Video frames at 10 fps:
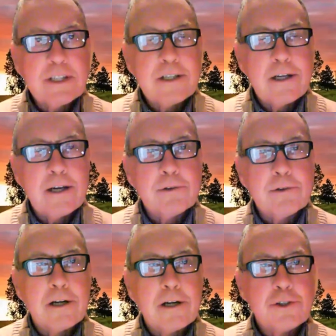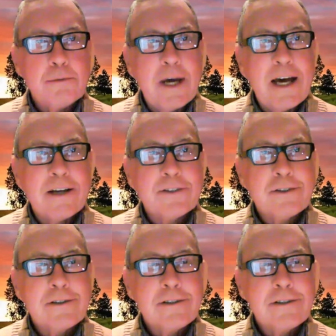that have larger
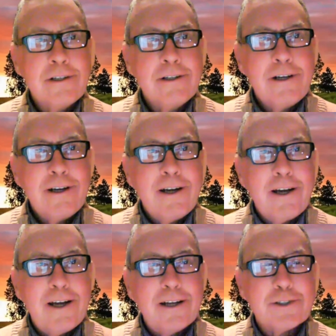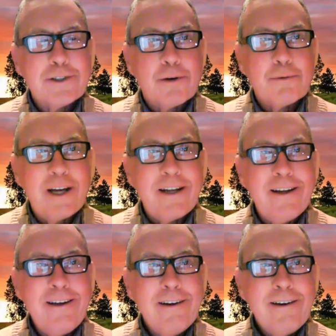masts, it's already